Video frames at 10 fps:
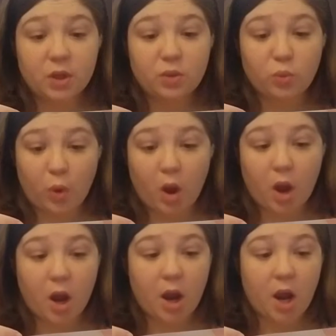
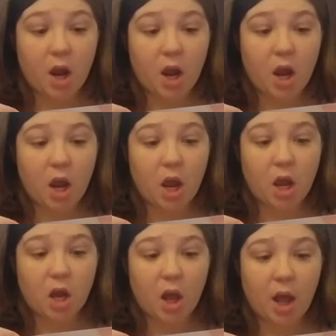
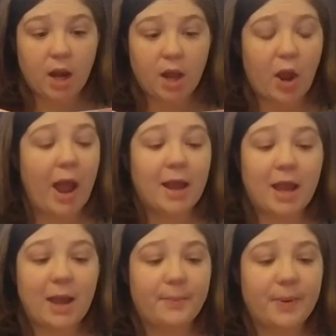Swan Highlighter. I
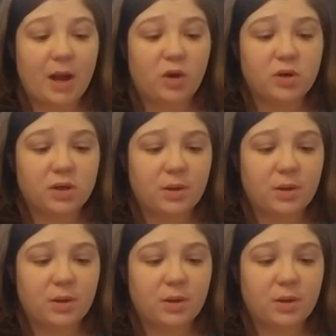can't pronounce it.